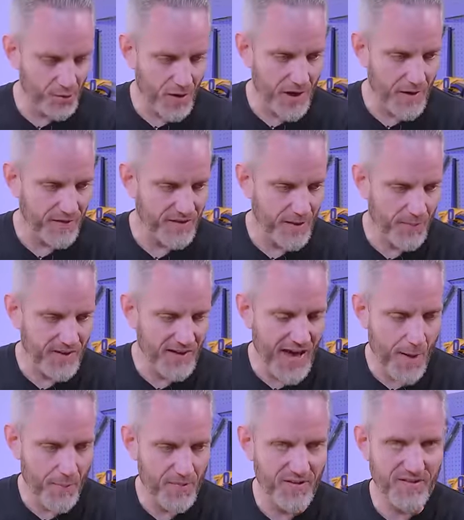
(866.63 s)
where if something
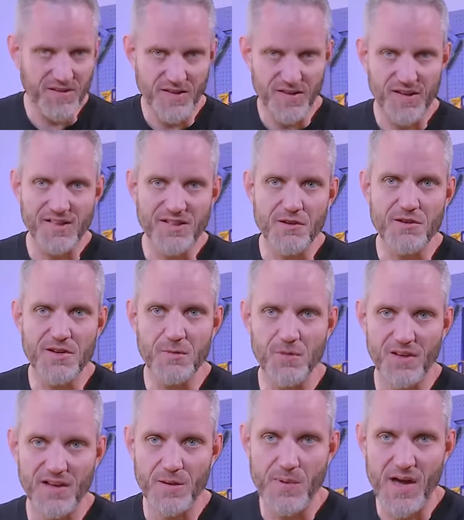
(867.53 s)
happens to the steering
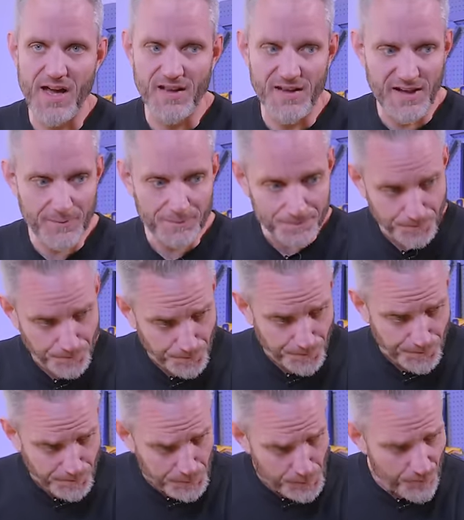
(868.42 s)
really badly,
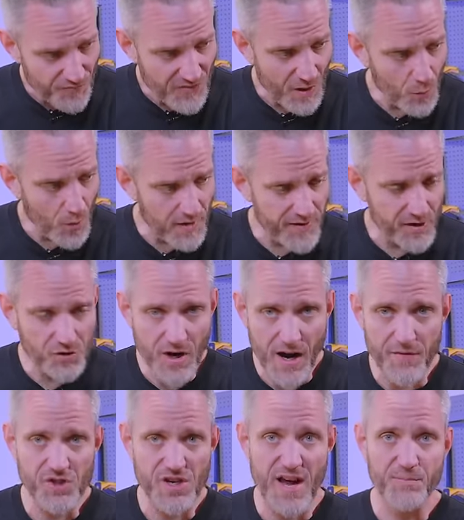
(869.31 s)
where the
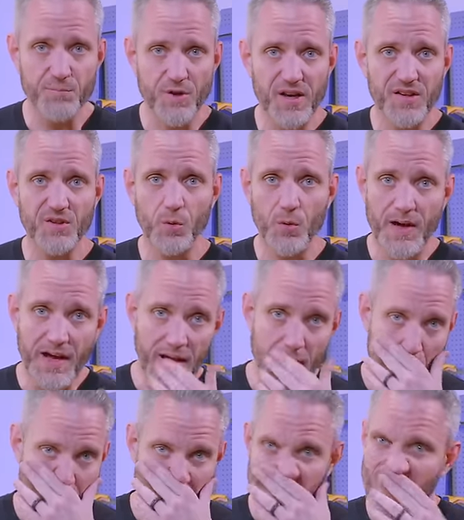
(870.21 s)
drive shaft breaks away
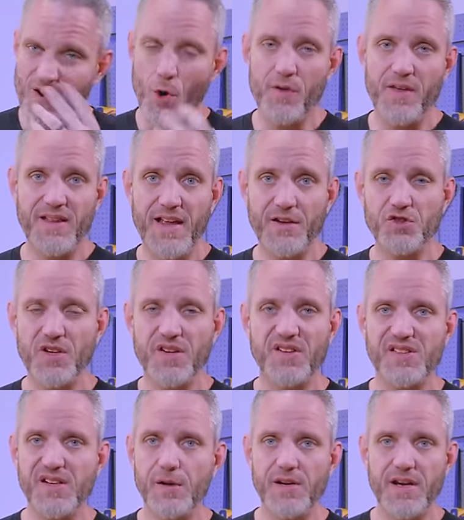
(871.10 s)
or the electric
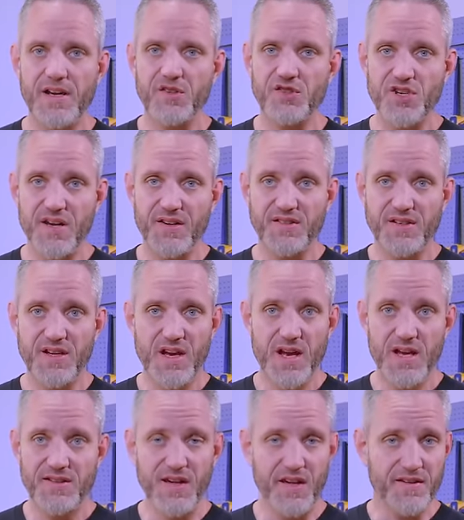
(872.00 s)
steering just
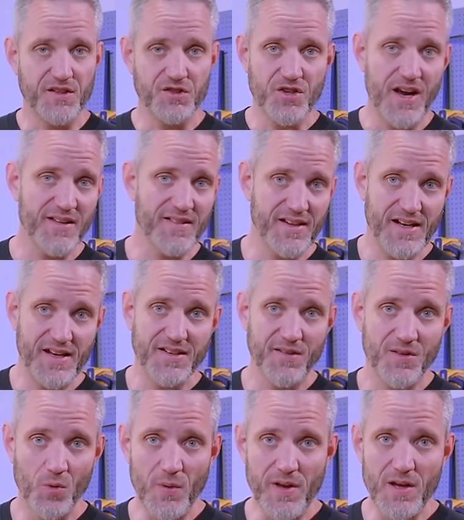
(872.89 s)
doesn't translate it
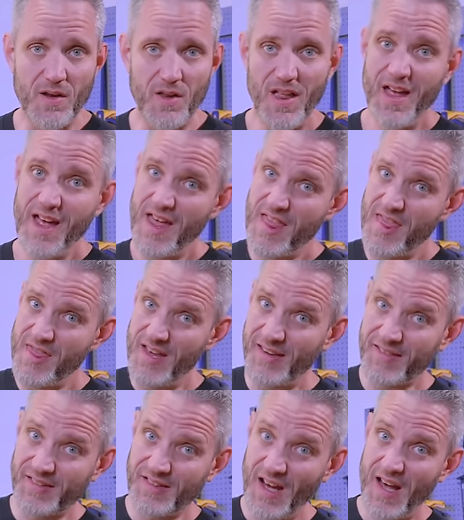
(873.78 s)
to the wheel,
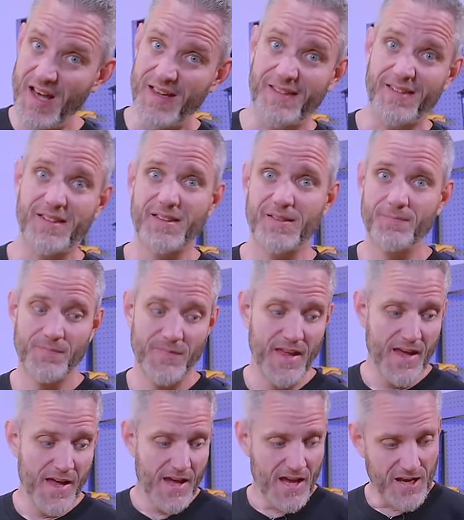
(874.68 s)
this does.
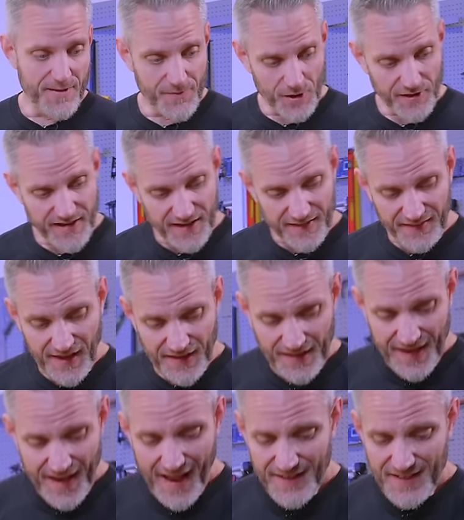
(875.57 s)
And if your kid's got
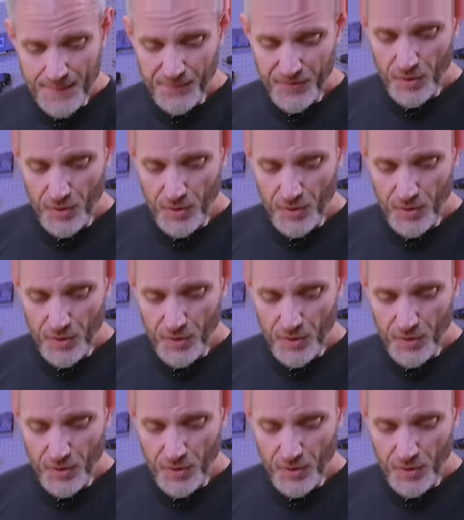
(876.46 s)
a hand up